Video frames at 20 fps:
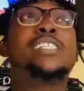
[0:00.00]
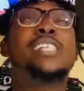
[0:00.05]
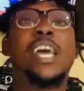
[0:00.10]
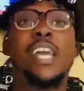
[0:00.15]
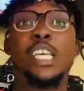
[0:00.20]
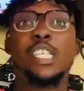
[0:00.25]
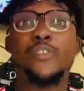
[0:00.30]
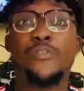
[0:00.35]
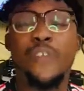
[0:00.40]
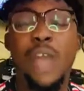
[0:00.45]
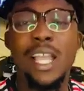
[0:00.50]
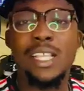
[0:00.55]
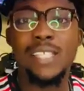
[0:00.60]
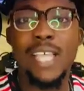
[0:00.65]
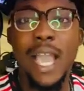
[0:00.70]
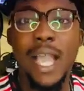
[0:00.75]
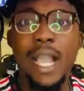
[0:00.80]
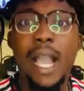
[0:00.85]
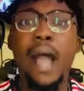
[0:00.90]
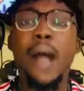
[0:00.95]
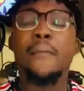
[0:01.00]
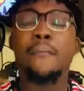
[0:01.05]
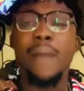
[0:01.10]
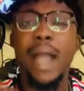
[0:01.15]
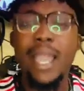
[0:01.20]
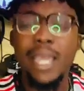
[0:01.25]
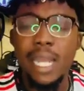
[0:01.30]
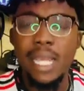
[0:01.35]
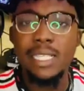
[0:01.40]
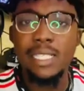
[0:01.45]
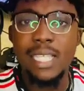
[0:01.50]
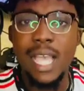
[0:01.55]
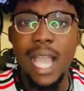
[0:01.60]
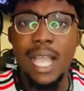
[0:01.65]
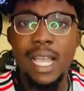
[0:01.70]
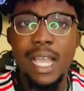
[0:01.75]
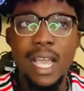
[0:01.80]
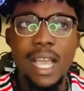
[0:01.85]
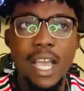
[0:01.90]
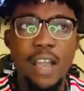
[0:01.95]
Heute ist Freitag, mein
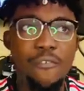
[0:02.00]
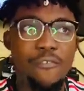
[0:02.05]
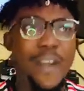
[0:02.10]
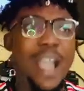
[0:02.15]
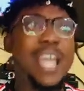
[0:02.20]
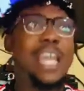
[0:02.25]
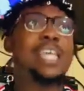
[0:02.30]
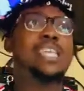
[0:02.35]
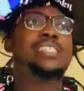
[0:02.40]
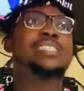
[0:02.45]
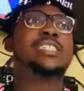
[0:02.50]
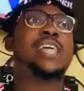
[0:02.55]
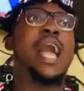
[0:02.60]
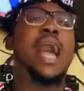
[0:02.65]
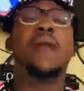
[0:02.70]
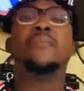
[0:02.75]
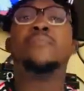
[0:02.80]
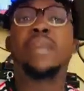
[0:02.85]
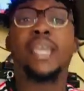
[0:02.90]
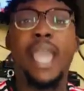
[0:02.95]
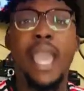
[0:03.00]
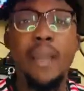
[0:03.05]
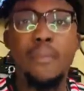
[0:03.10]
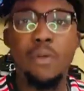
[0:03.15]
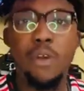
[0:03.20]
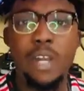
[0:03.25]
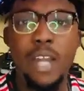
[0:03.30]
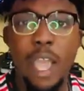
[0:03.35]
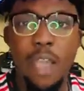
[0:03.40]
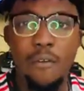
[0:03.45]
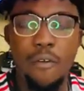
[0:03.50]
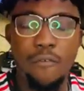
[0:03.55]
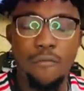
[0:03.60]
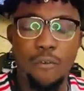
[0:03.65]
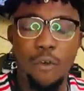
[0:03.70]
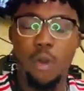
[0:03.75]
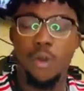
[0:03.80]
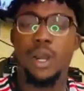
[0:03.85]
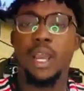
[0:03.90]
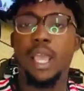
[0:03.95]
Tag, weil ich am
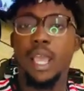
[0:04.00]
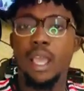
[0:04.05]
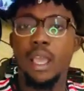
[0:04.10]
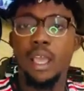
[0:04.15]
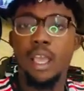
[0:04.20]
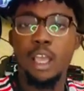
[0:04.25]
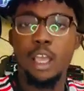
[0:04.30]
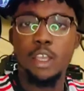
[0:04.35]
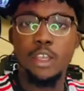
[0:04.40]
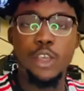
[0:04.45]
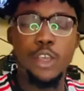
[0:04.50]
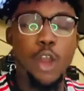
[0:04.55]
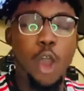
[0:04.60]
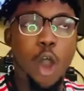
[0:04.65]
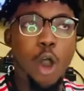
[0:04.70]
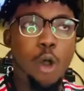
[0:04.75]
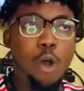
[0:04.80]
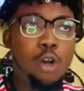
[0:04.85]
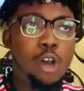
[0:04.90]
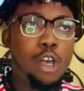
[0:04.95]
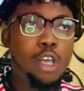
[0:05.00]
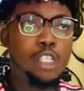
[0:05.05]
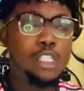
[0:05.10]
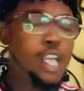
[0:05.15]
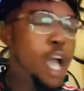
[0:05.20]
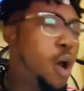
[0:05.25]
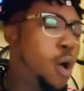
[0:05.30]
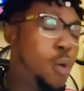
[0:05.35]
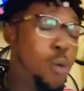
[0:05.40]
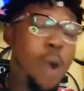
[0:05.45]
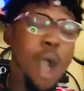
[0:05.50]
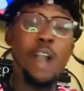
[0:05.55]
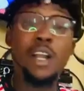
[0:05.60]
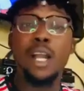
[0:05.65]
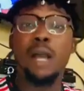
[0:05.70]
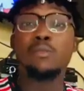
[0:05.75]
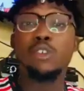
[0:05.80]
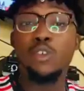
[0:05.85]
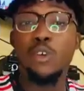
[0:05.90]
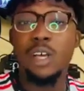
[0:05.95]
Gebote wurde.
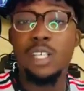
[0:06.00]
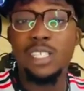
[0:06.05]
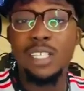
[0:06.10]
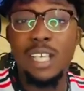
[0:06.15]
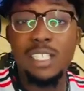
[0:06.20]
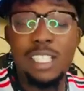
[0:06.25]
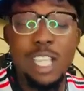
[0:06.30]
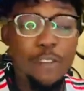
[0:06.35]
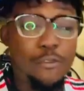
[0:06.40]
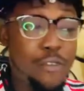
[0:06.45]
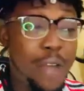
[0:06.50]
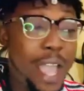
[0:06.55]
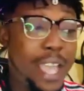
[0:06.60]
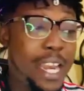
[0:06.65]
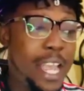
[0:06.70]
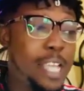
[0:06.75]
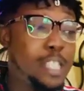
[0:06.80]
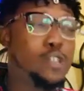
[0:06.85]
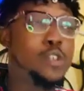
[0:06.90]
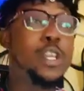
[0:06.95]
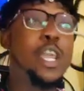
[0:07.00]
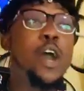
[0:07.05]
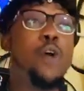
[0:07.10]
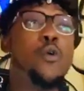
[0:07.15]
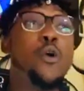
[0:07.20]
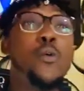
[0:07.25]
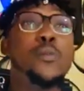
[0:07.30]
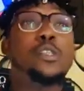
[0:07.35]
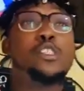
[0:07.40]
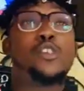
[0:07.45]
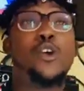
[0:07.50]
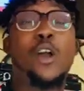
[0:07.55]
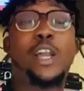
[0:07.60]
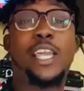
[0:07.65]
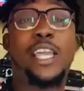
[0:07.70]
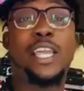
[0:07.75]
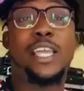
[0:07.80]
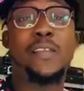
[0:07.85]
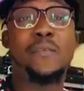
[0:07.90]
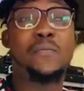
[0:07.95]
So welcome to On Sunset Friday. Today we'll
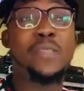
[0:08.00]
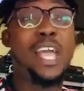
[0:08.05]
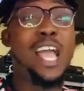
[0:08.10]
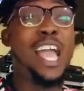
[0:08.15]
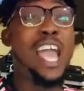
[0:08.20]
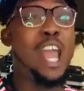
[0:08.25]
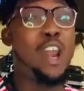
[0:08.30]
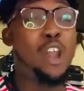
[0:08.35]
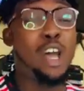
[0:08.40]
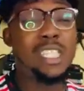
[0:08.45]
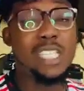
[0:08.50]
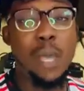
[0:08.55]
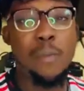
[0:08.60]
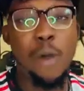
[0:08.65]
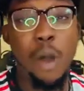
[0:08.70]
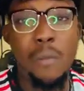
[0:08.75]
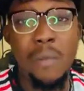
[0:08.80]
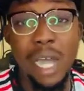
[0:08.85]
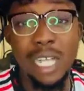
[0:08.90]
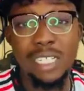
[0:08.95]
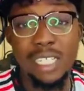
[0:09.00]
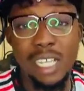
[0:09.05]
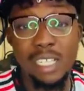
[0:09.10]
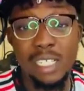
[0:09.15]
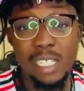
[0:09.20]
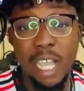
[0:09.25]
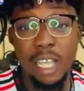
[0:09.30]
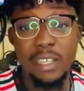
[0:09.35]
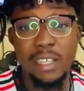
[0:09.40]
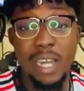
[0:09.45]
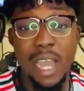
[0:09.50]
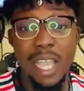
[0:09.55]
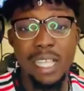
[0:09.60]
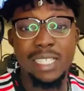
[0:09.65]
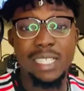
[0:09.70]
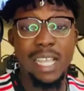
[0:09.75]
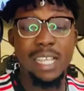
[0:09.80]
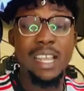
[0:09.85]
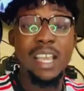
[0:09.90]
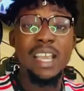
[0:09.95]
be talking a lot about Manchester
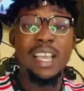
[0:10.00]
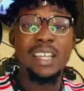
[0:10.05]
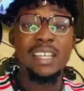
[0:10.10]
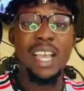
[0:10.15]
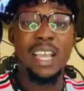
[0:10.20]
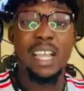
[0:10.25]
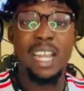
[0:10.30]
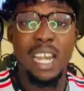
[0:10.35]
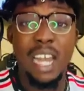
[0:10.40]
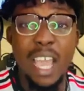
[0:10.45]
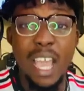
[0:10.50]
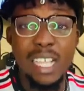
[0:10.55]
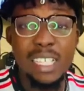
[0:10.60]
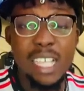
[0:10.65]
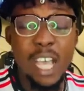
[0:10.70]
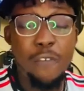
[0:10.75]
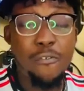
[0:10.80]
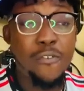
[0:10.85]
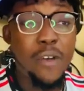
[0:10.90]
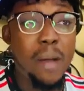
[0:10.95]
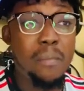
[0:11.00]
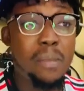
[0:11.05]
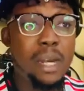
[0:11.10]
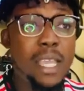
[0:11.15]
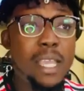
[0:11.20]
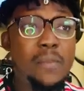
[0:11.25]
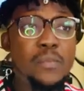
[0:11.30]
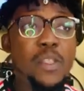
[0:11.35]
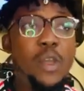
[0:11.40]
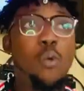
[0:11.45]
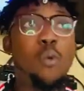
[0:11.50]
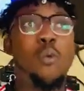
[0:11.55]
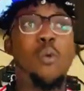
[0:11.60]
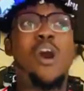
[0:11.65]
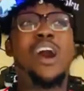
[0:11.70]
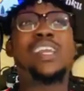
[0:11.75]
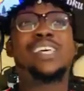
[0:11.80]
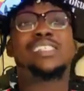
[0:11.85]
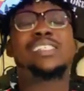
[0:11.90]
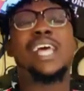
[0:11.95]
United, the Glazer family,
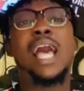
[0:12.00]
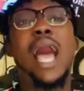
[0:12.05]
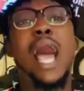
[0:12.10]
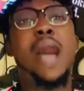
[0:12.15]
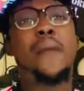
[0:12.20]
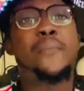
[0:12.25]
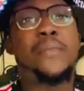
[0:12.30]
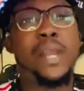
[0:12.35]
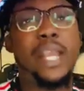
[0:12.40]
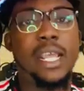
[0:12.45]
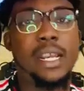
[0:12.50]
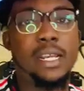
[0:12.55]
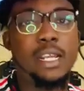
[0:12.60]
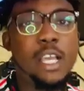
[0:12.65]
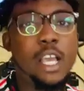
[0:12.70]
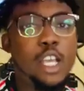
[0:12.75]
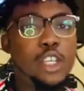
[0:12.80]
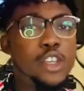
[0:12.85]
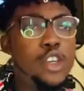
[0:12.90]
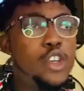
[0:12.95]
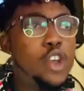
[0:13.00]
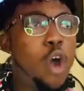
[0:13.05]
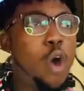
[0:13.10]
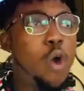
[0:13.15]
what is happening.